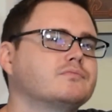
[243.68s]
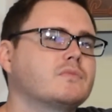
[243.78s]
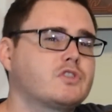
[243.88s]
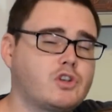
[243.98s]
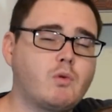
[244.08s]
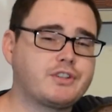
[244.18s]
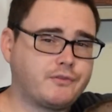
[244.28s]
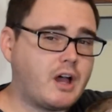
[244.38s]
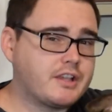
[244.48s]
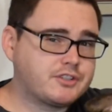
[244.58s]
She was
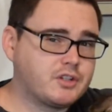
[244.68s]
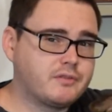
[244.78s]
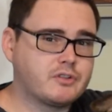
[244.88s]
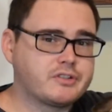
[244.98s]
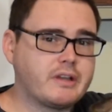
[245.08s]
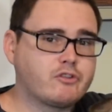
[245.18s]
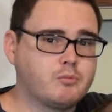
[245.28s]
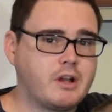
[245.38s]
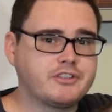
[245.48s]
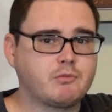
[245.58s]
fostered for several
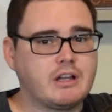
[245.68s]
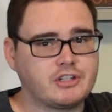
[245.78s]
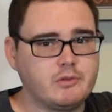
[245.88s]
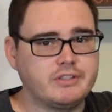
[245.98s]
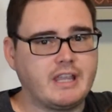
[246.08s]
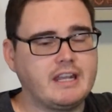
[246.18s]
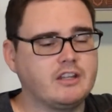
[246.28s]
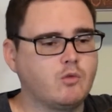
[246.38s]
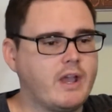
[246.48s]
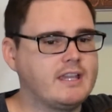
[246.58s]
months while she was
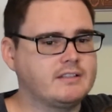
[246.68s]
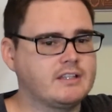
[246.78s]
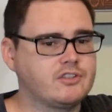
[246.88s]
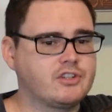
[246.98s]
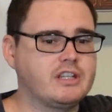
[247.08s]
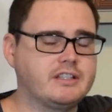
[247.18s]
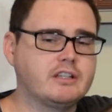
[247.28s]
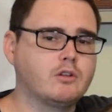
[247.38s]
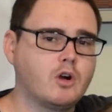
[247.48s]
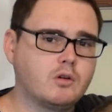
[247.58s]
gaining weight, and she
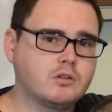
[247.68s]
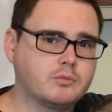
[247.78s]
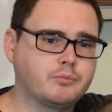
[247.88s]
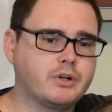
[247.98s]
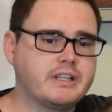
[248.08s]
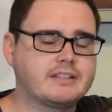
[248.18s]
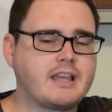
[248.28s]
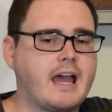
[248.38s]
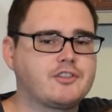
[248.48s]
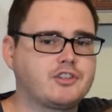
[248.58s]
did grow pretty
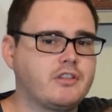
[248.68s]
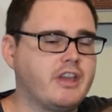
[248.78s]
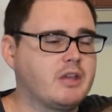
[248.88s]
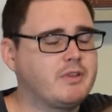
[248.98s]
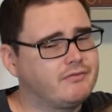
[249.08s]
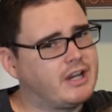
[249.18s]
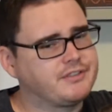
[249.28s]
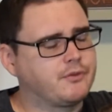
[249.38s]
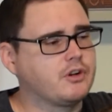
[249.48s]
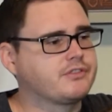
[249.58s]
attached to them, and
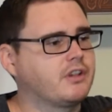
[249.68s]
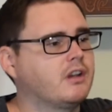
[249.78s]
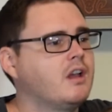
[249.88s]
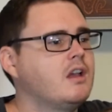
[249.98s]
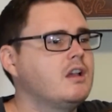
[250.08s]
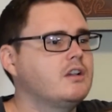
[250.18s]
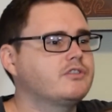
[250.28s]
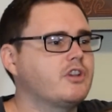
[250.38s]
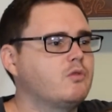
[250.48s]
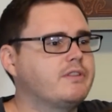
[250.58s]
vice versa.
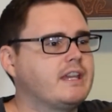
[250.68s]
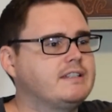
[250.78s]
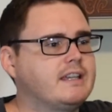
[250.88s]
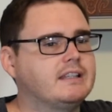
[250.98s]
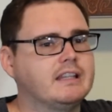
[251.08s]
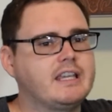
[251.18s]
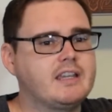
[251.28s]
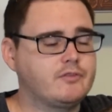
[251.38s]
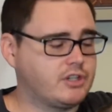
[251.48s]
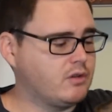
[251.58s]
So when they did
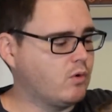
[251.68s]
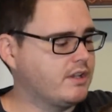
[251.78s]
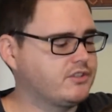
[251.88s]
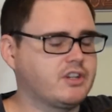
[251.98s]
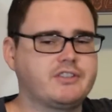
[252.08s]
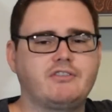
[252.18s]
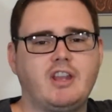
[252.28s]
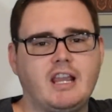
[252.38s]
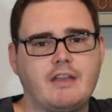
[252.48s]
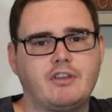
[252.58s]
leave, she was just
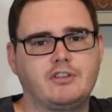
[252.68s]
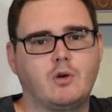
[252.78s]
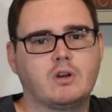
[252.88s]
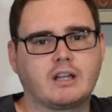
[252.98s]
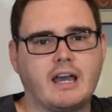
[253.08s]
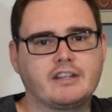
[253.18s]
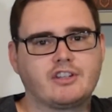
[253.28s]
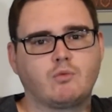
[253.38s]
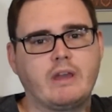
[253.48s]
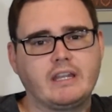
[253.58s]
sitting at the door, kind of
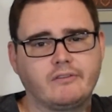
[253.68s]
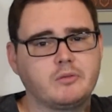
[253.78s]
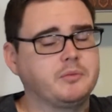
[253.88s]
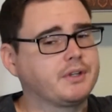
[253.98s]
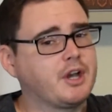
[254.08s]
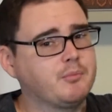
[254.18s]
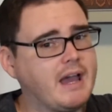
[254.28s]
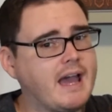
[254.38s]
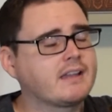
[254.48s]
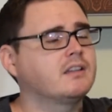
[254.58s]
just waiting for them to come
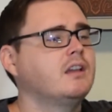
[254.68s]
back.